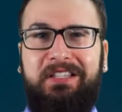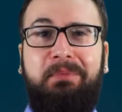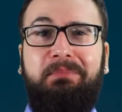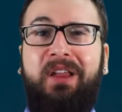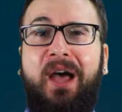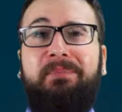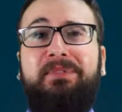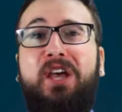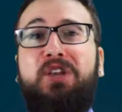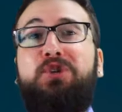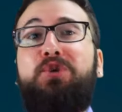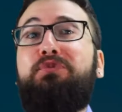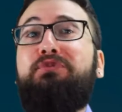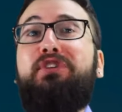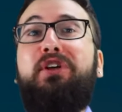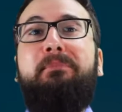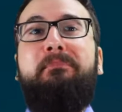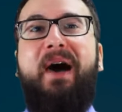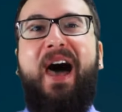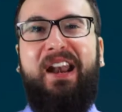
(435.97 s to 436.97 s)
sometimes I do
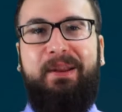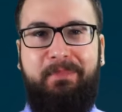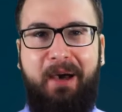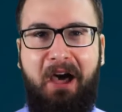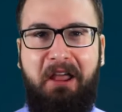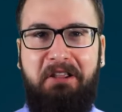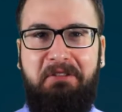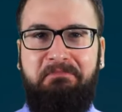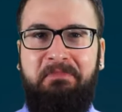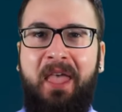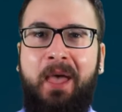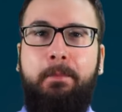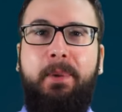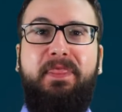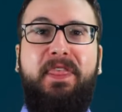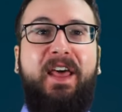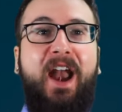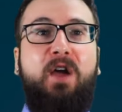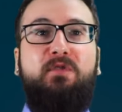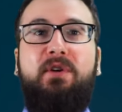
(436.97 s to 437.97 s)
feel bad about it,
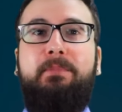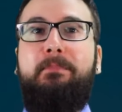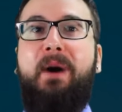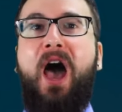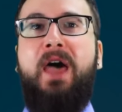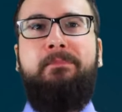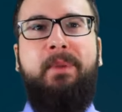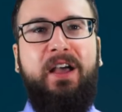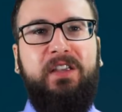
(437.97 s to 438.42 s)
but then I remind